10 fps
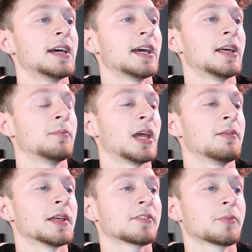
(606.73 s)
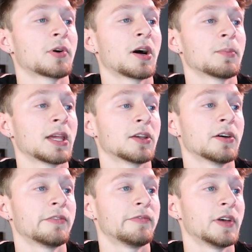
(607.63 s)
and maybe that's a problem they
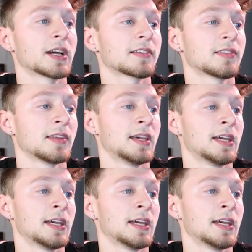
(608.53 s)
could fix.